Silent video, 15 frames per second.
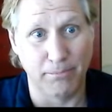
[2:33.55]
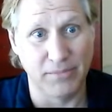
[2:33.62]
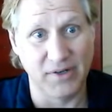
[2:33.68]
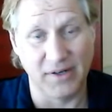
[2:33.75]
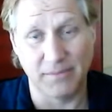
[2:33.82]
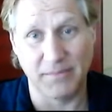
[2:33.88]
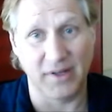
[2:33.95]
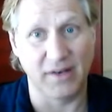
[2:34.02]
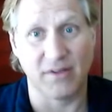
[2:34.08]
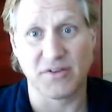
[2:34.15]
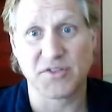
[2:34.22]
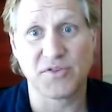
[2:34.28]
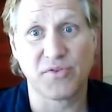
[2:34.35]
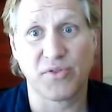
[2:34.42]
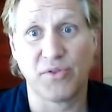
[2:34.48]
I mean,
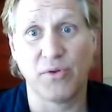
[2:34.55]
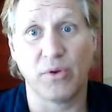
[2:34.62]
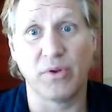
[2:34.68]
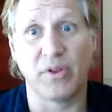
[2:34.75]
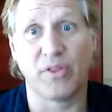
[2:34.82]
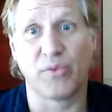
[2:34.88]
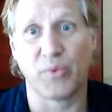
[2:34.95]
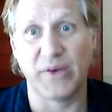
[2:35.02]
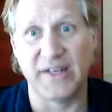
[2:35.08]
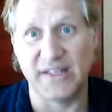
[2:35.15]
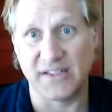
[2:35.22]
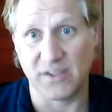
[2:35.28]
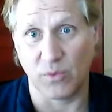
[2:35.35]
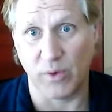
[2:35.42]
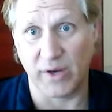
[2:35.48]
there's only 3
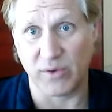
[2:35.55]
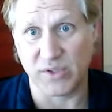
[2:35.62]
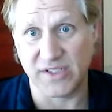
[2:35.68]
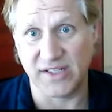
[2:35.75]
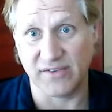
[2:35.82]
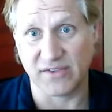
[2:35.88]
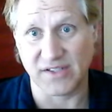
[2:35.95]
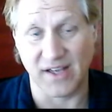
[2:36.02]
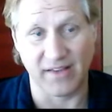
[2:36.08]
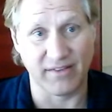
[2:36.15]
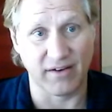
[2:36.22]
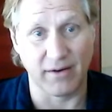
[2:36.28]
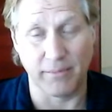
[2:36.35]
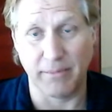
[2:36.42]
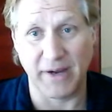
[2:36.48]
decent wide receivers on
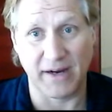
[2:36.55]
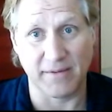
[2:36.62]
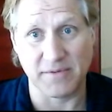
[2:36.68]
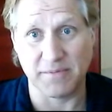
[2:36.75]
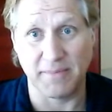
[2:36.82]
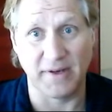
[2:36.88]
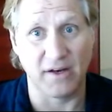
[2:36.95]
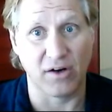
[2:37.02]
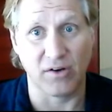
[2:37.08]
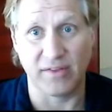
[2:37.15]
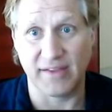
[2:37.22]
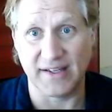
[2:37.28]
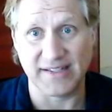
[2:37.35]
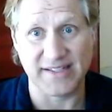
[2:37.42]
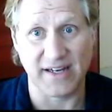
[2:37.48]
there, and Beckham's been hurt
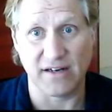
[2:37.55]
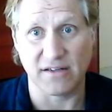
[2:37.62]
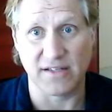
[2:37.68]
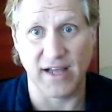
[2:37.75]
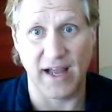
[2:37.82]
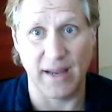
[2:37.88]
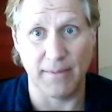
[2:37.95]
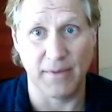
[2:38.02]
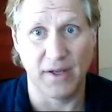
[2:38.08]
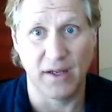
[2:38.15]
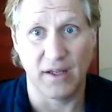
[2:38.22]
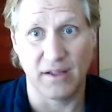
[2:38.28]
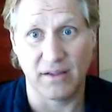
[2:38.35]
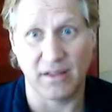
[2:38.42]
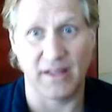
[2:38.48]
the entire time,
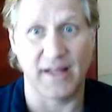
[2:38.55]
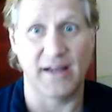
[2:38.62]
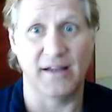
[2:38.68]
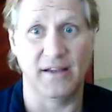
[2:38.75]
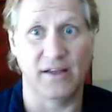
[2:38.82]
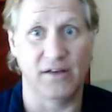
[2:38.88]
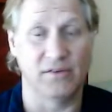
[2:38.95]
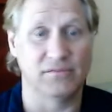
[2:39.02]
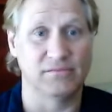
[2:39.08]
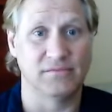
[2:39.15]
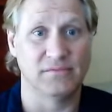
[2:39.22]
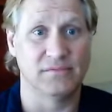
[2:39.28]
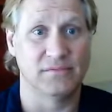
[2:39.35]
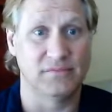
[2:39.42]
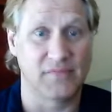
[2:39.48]
the
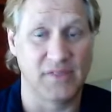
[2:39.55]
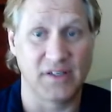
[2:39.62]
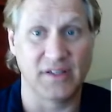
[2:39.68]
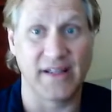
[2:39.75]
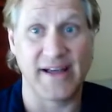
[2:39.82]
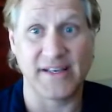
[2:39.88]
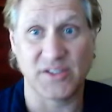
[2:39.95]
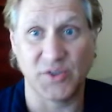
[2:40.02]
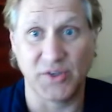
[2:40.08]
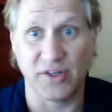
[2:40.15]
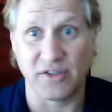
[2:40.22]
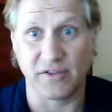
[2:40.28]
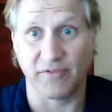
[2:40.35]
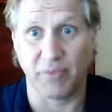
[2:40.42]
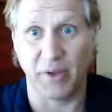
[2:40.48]
last 2
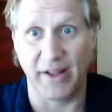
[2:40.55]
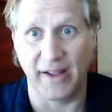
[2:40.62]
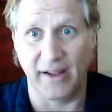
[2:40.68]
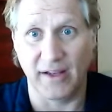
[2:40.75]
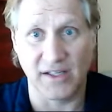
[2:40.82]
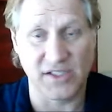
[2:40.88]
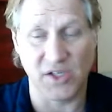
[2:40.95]
years of playing.